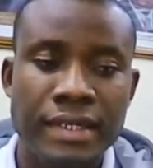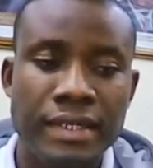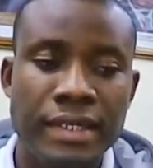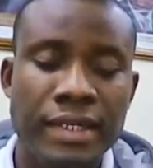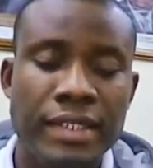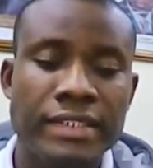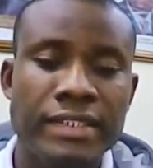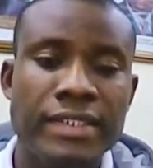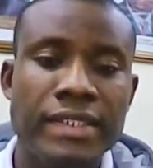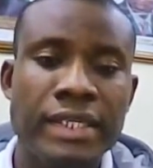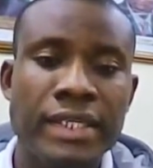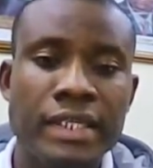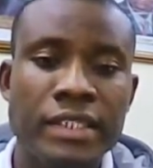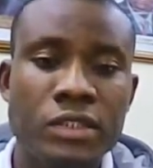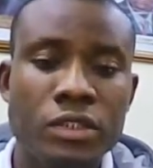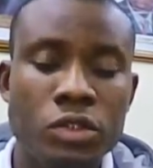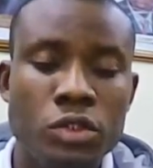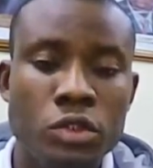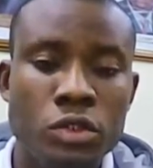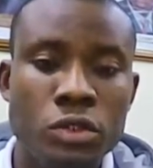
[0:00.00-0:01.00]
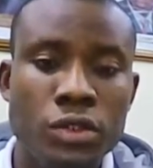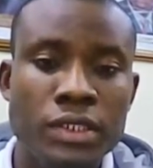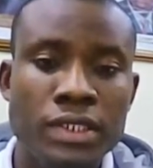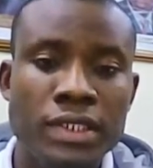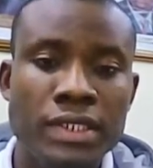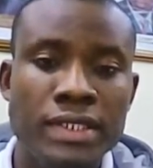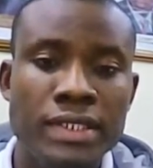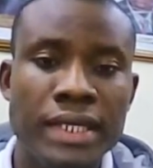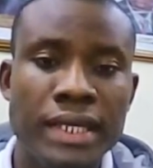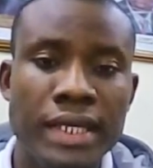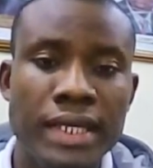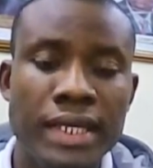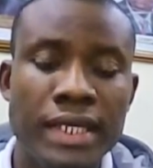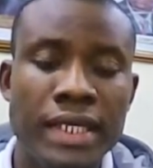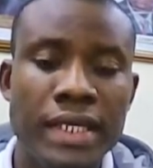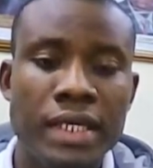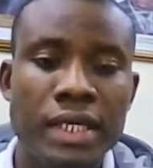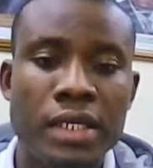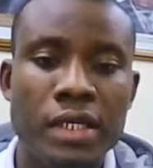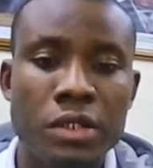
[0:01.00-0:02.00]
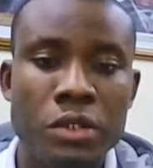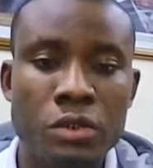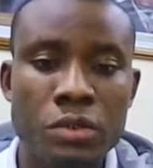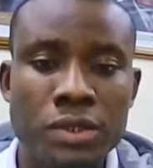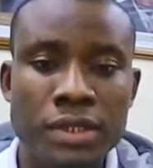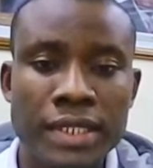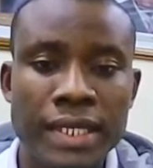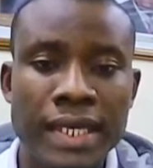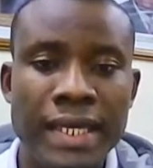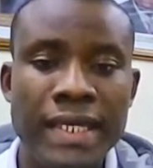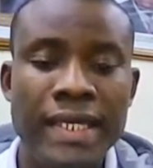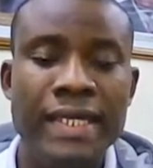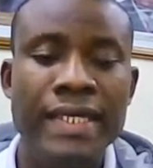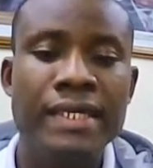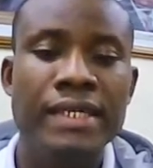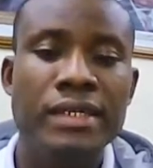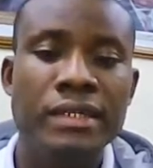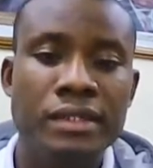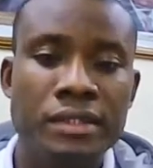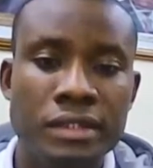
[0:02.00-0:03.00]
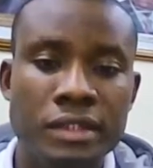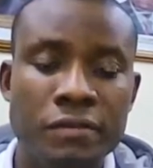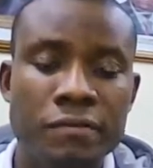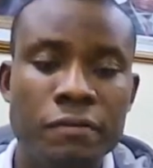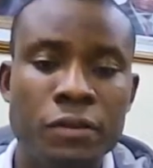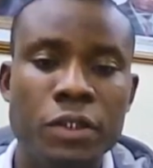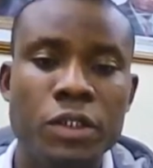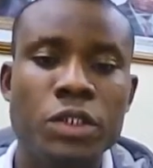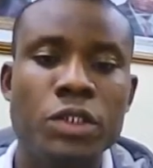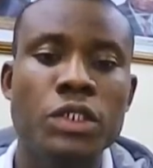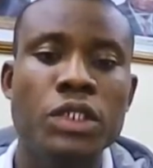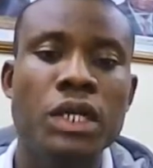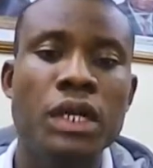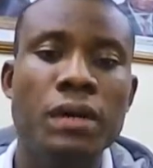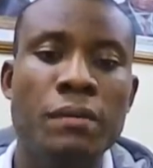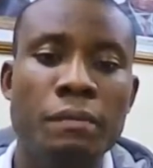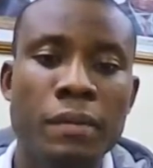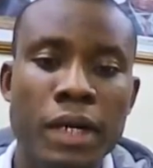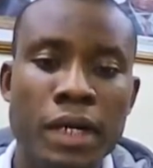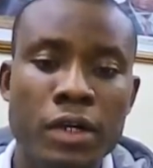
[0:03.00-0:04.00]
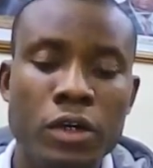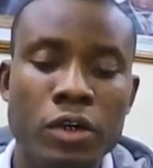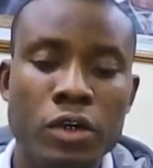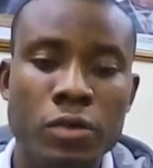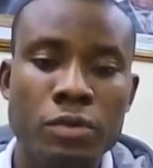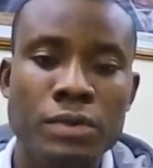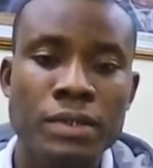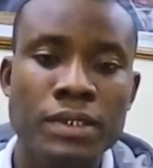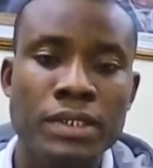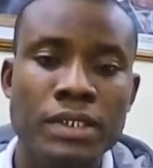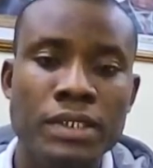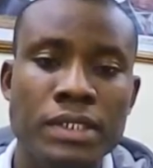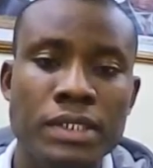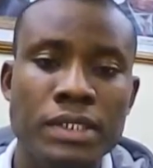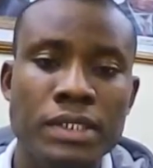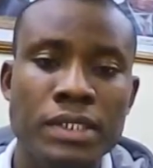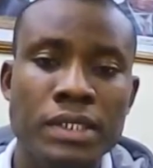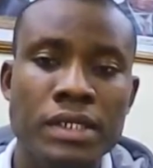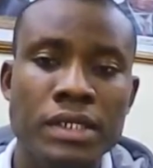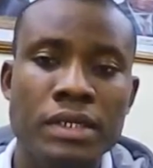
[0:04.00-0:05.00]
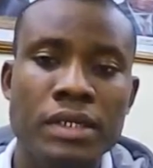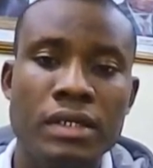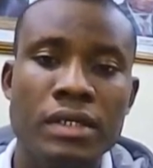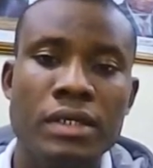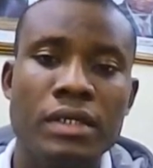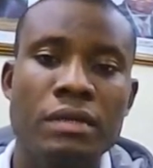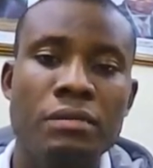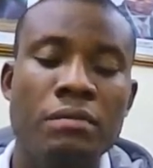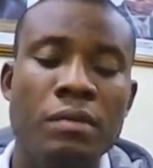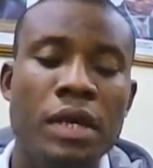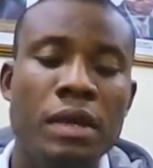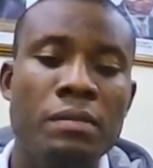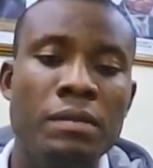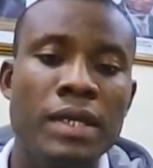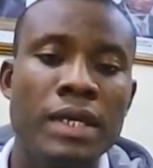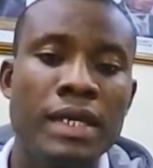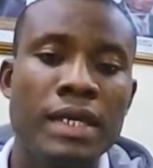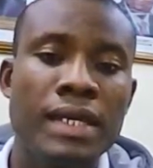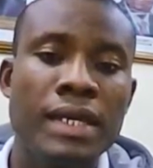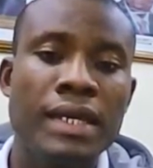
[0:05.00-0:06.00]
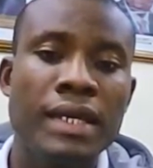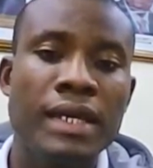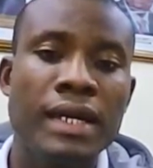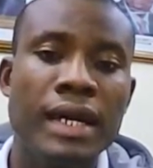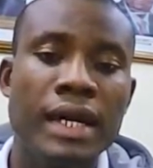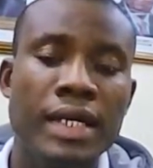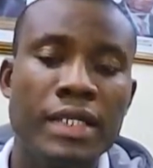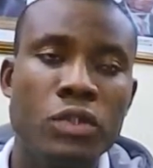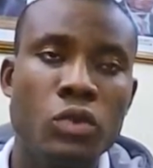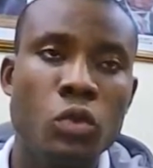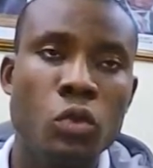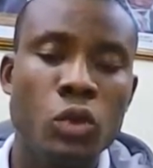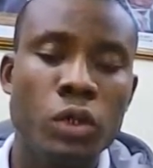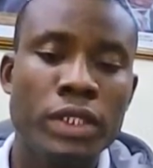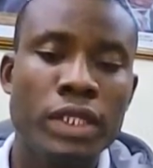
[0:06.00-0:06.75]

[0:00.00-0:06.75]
and then during the day you take differential backups maybe at 1